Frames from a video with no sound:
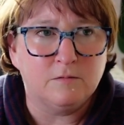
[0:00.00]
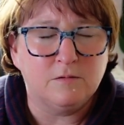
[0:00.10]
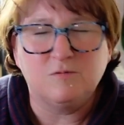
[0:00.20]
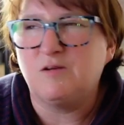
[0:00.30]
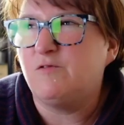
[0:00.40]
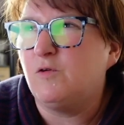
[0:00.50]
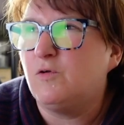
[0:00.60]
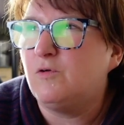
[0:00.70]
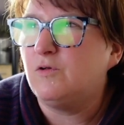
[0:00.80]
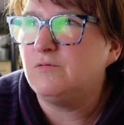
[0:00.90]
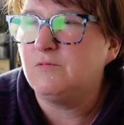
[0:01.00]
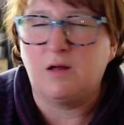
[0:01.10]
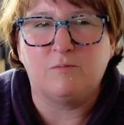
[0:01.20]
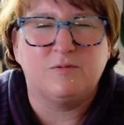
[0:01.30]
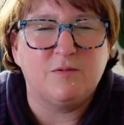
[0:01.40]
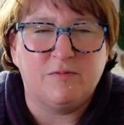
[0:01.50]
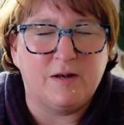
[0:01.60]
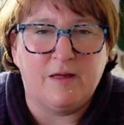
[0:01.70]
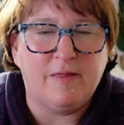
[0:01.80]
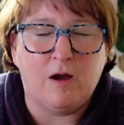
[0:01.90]
was it floral? Something
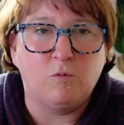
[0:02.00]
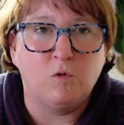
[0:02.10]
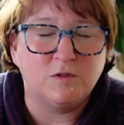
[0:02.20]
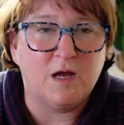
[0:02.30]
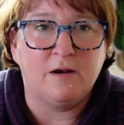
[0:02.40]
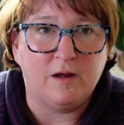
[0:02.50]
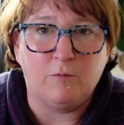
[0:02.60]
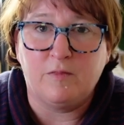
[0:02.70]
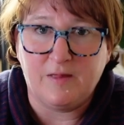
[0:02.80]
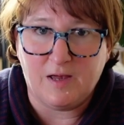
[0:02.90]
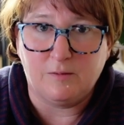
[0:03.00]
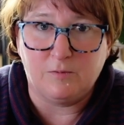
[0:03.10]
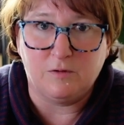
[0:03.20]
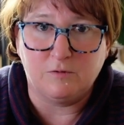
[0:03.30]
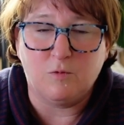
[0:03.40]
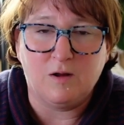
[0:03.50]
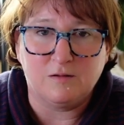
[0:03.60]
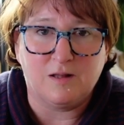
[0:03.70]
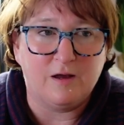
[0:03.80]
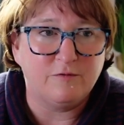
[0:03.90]
like that award, and I won the animal and
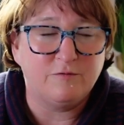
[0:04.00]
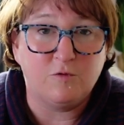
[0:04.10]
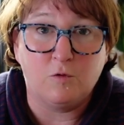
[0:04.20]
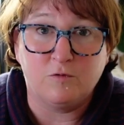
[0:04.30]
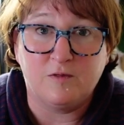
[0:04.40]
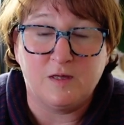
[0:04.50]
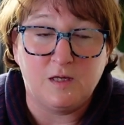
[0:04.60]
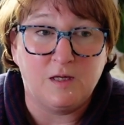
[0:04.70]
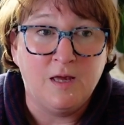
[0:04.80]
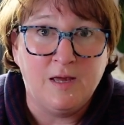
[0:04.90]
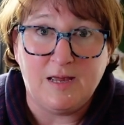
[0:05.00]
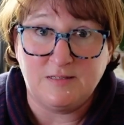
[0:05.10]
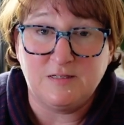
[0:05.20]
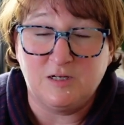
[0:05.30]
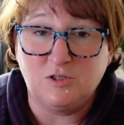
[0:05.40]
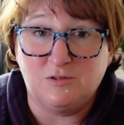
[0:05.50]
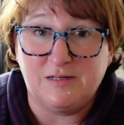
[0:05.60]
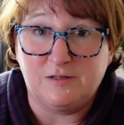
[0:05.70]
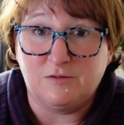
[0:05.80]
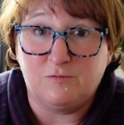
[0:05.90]
wildlife for the International
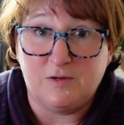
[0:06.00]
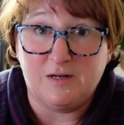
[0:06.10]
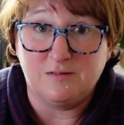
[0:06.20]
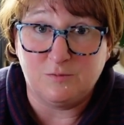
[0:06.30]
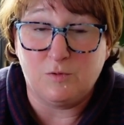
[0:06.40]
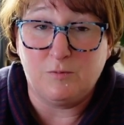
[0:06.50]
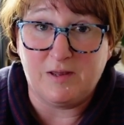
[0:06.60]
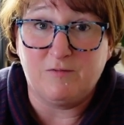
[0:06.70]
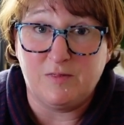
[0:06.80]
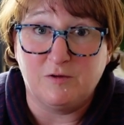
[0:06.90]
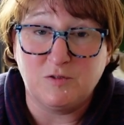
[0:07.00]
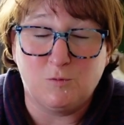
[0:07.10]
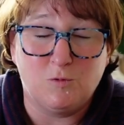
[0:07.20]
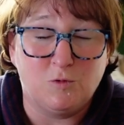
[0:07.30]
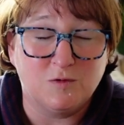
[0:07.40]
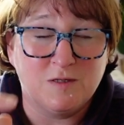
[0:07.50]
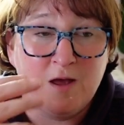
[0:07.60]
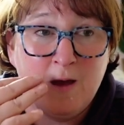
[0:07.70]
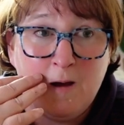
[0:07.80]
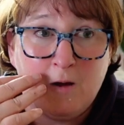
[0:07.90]
Guild of Realism. We were giving those awards,
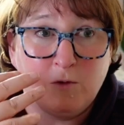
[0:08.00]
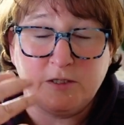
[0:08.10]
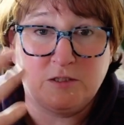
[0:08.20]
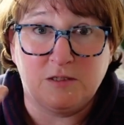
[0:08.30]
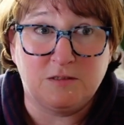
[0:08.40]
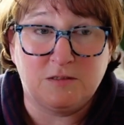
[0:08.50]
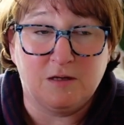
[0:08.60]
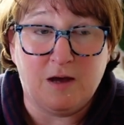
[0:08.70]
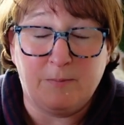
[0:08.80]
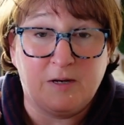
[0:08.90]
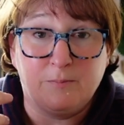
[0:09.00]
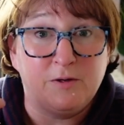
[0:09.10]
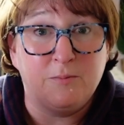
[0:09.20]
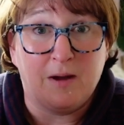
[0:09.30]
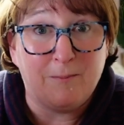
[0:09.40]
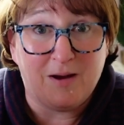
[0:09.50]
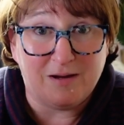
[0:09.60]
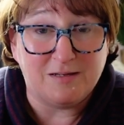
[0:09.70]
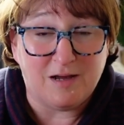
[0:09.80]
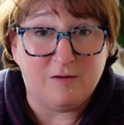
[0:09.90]
which is, I mean, it blew my
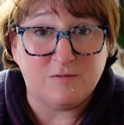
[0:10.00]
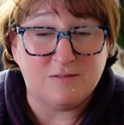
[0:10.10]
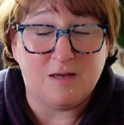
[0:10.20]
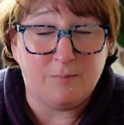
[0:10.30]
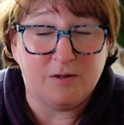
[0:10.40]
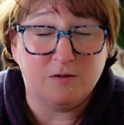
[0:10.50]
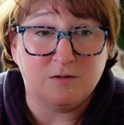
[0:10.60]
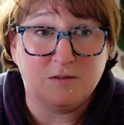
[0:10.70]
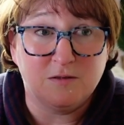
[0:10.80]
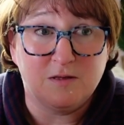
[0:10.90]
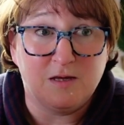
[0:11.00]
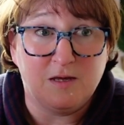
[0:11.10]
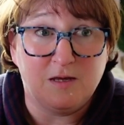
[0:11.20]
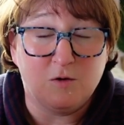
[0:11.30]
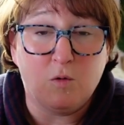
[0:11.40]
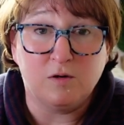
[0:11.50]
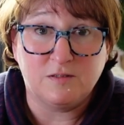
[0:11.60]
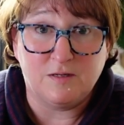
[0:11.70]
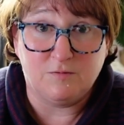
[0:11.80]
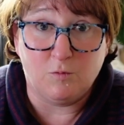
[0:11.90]
mind, I have to say, because the
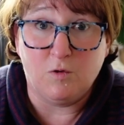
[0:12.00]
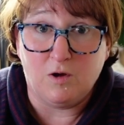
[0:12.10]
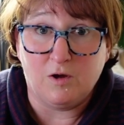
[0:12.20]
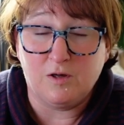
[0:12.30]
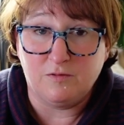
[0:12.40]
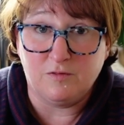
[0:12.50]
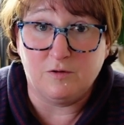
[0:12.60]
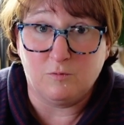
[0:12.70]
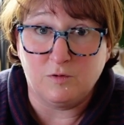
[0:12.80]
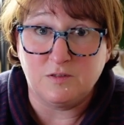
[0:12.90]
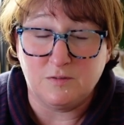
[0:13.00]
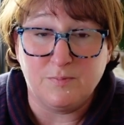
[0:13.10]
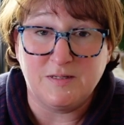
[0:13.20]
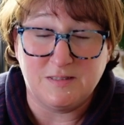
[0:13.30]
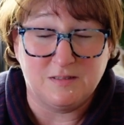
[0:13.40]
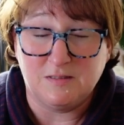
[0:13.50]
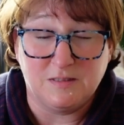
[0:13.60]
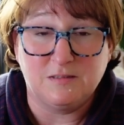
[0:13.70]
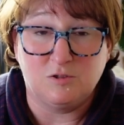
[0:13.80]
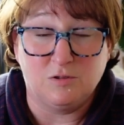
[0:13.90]
quality of the work that was submitted
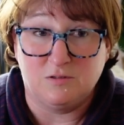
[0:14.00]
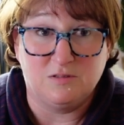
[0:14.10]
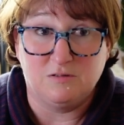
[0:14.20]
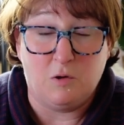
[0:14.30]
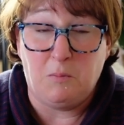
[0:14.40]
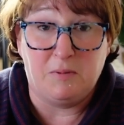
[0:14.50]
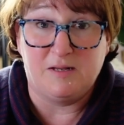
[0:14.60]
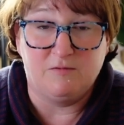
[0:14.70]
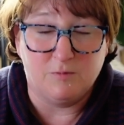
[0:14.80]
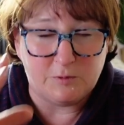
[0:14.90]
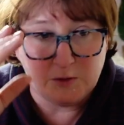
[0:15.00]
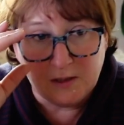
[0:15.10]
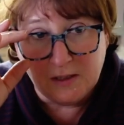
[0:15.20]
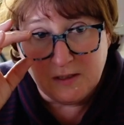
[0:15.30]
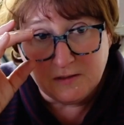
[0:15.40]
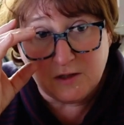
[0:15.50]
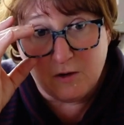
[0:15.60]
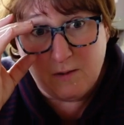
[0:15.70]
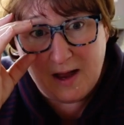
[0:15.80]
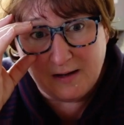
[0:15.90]
is just unbelievable.
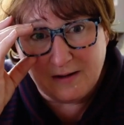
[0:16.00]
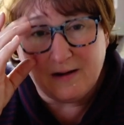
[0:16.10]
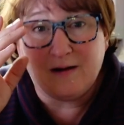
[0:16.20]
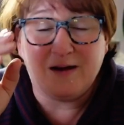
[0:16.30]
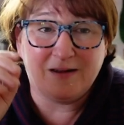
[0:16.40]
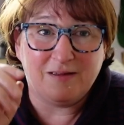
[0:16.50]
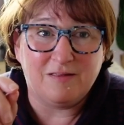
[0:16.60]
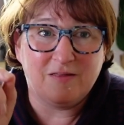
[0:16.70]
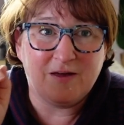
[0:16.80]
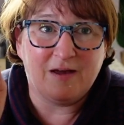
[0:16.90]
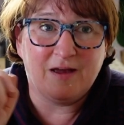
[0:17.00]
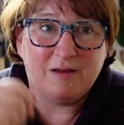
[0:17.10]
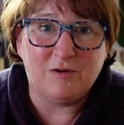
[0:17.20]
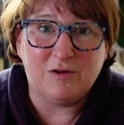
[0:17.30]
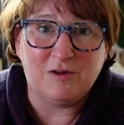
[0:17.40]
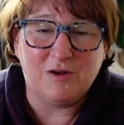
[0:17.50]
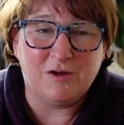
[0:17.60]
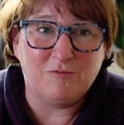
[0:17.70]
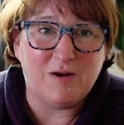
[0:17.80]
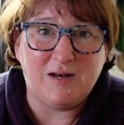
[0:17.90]
So Helen and I, they're, you
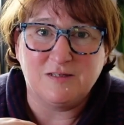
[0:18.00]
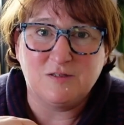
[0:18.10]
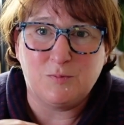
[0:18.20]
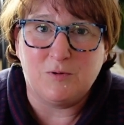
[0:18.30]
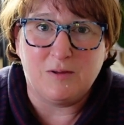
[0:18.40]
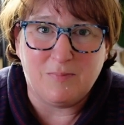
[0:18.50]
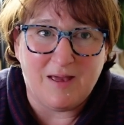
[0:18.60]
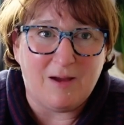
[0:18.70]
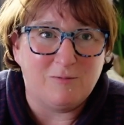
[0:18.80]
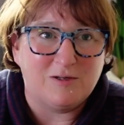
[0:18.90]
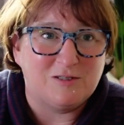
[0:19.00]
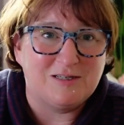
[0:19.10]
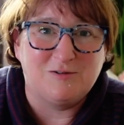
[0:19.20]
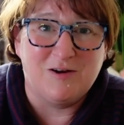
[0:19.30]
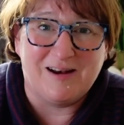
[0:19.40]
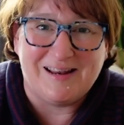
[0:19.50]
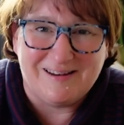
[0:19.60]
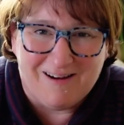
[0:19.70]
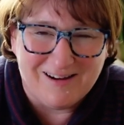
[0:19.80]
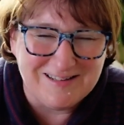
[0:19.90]
know, reigning supreme there, which is really
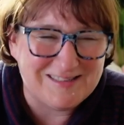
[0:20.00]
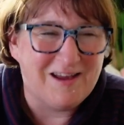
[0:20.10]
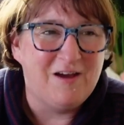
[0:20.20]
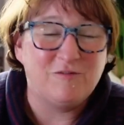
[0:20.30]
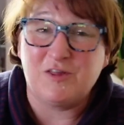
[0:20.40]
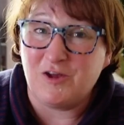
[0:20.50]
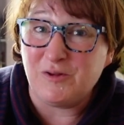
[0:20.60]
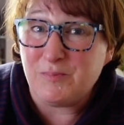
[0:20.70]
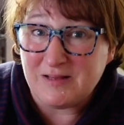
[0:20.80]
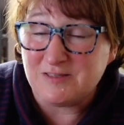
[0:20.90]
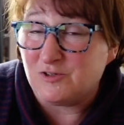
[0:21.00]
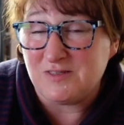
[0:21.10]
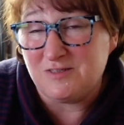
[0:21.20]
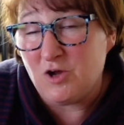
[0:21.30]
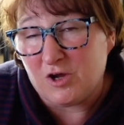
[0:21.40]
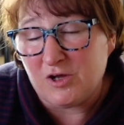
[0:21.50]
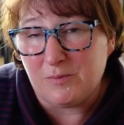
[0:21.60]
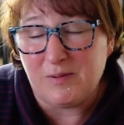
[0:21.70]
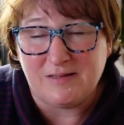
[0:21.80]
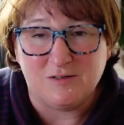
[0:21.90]
nice for the coloured pencil, because it's not a
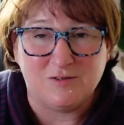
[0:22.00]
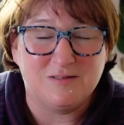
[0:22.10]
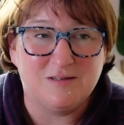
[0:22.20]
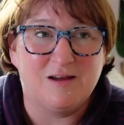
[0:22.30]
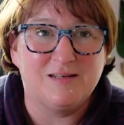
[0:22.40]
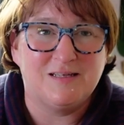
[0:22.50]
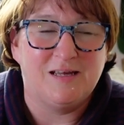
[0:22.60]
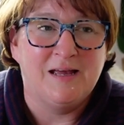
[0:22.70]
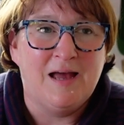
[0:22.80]
coloured pencil society,